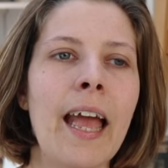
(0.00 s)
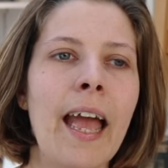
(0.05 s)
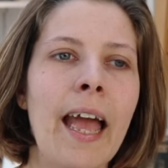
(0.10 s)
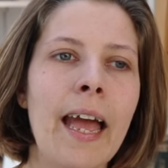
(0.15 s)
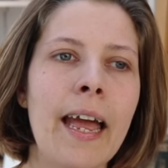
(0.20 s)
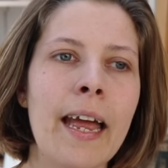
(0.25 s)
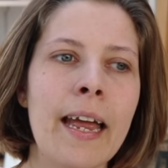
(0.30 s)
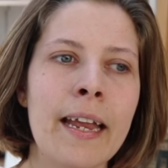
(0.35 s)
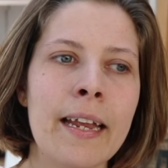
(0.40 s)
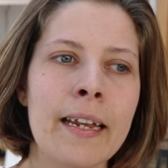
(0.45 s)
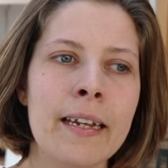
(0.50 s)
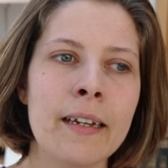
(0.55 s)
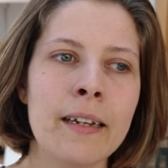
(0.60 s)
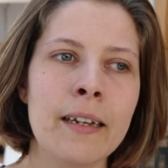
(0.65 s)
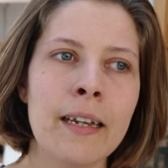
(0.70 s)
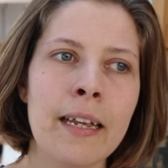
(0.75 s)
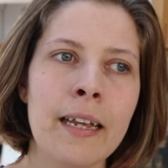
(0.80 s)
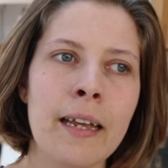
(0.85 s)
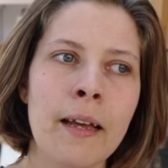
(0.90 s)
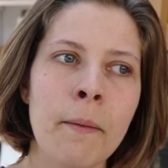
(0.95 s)

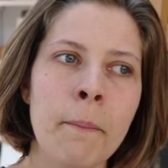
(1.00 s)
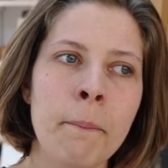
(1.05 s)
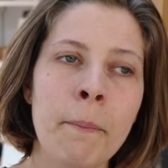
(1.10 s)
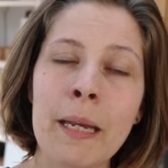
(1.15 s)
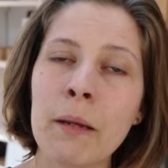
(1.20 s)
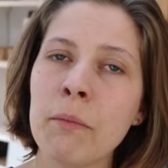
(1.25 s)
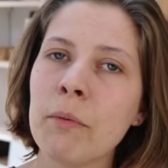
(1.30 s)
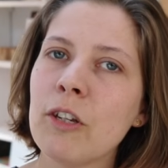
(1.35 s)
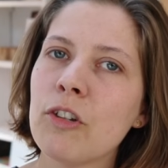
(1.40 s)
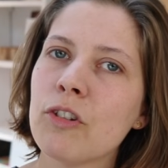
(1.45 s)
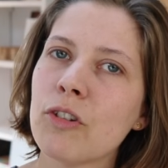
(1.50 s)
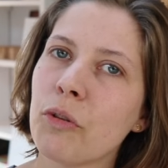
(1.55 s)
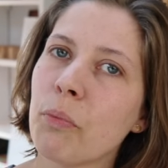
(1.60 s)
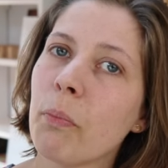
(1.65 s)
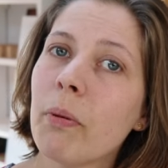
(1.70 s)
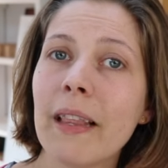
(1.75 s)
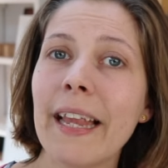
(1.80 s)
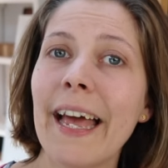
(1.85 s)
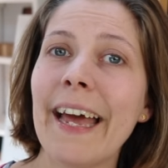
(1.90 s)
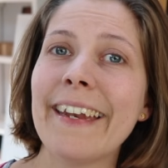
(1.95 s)
and maybe just
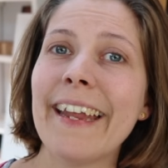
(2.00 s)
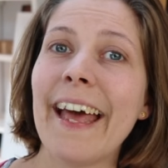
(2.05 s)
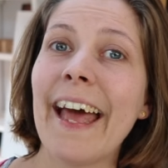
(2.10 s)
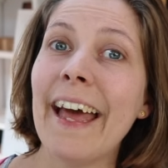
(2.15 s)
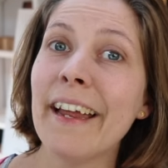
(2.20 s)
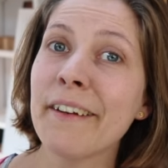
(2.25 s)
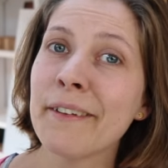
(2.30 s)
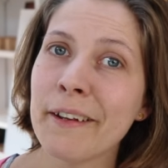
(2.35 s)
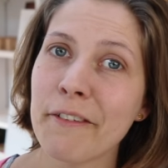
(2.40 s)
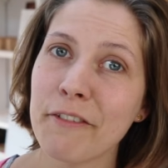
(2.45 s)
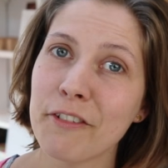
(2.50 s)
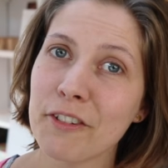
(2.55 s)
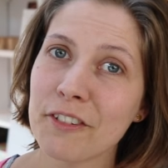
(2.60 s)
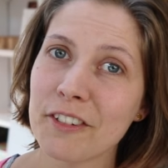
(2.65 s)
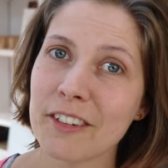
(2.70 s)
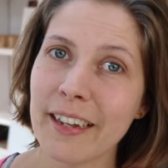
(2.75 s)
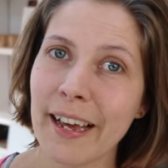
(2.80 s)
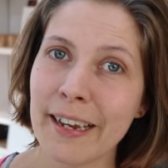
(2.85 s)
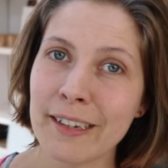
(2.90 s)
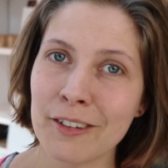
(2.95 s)
plan ahead if you
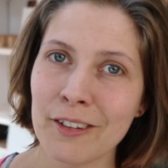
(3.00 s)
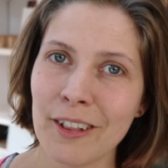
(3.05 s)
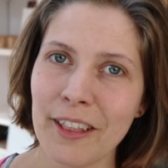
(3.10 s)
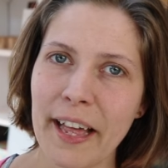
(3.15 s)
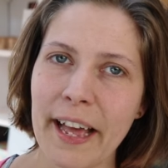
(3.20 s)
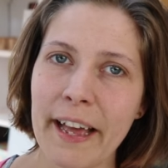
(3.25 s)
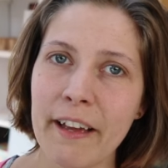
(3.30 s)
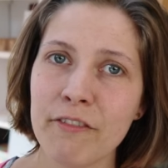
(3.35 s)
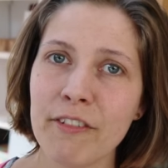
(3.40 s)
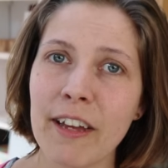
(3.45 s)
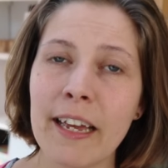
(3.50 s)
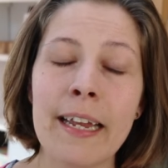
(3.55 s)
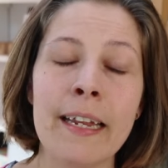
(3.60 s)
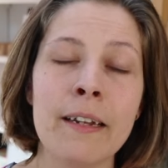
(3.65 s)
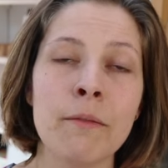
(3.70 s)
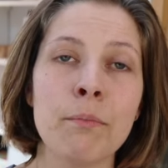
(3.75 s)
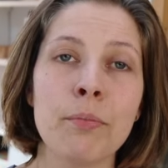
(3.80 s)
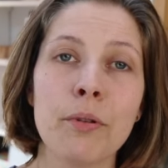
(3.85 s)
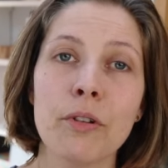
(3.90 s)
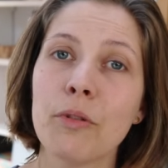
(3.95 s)
start your life
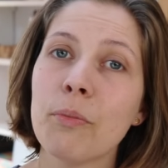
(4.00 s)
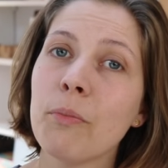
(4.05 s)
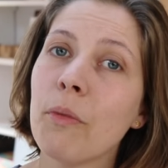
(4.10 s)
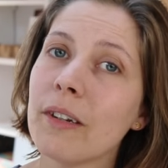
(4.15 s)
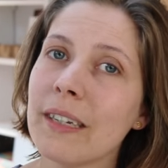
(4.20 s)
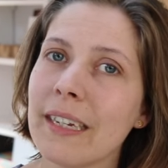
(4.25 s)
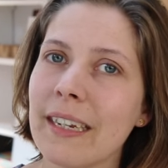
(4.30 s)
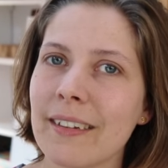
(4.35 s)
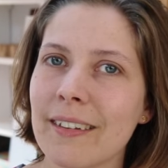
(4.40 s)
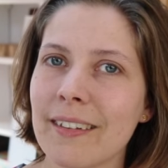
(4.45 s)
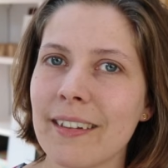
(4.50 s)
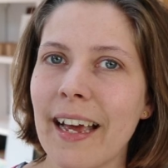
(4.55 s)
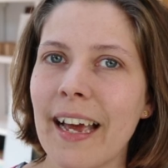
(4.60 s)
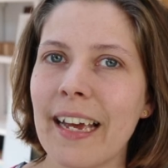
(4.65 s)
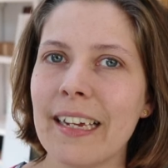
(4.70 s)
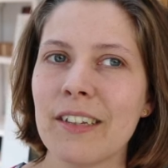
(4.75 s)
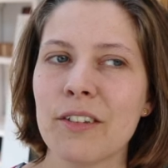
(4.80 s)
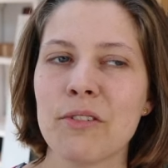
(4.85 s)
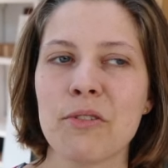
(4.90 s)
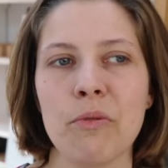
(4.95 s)
and put money
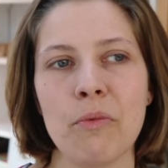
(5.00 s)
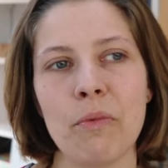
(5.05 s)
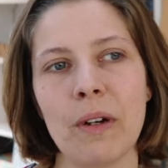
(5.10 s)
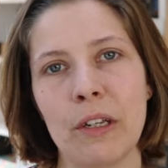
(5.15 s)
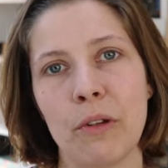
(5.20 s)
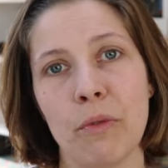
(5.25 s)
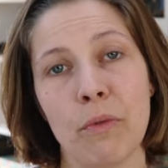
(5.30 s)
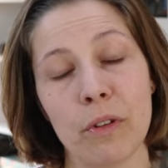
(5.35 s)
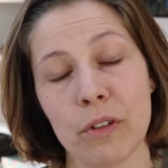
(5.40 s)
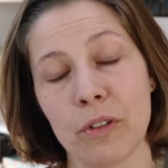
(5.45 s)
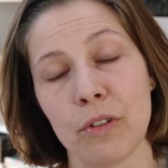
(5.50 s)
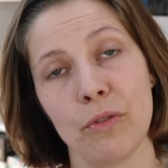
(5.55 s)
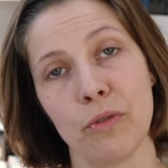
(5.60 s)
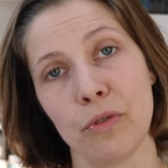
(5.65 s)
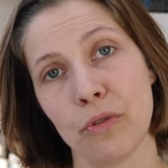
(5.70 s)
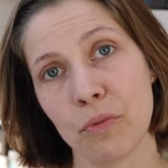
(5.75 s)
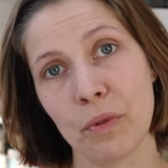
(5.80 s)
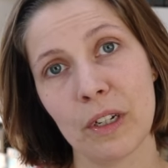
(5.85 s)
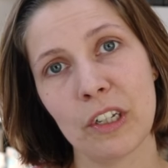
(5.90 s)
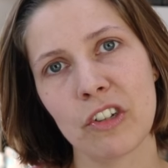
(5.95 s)
aside so when you want to
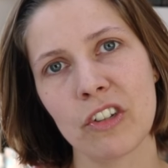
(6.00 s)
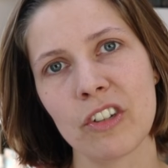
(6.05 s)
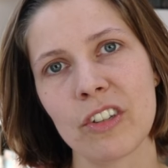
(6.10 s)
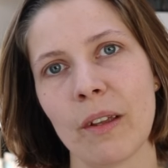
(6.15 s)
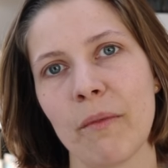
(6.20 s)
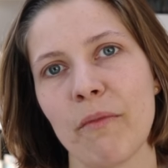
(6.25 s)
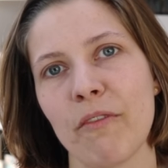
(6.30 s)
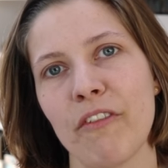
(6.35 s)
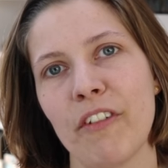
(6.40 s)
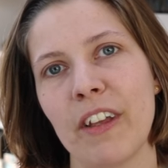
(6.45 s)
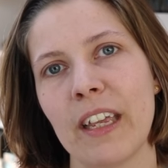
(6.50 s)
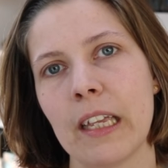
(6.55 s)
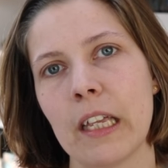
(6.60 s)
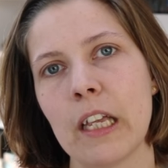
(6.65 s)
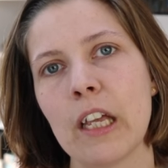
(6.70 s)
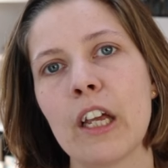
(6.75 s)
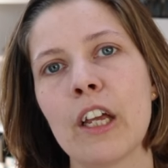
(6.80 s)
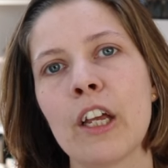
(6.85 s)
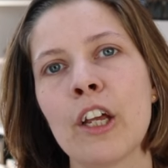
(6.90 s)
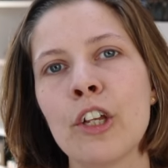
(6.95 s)
switch something
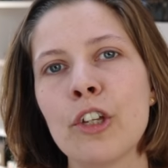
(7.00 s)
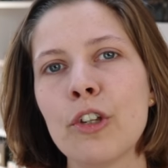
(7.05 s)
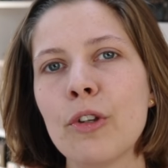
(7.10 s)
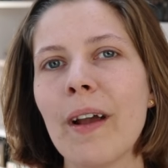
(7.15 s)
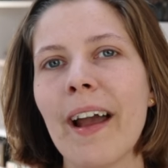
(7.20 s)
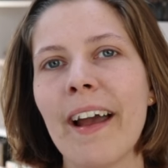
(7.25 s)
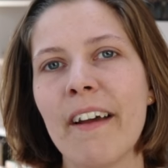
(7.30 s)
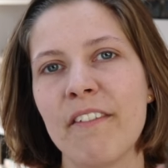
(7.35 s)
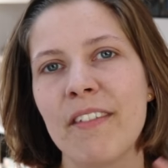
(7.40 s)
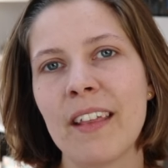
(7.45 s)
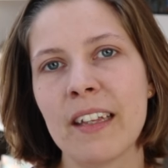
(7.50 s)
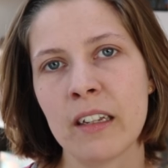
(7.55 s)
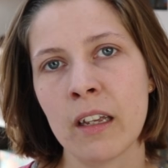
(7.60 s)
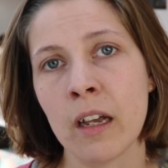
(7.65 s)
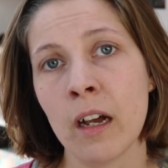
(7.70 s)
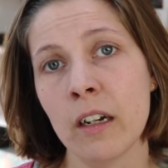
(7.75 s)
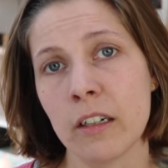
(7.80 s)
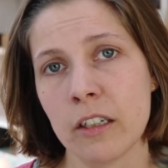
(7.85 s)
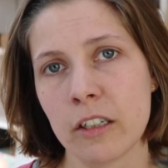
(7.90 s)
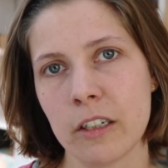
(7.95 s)
you have that
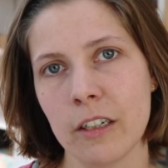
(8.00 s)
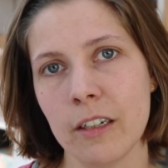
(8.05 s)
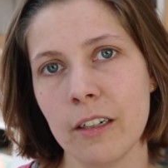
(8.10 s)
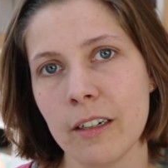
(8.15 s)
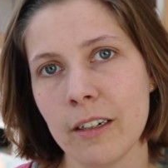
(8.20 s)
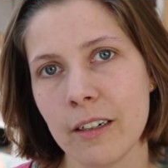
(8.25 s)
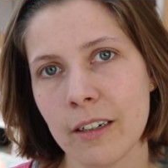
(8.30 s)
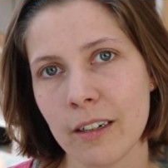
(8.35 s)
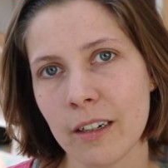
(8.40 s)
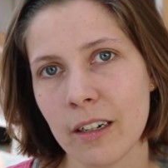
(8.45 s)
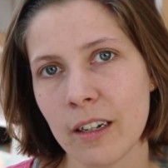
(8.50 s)
cushion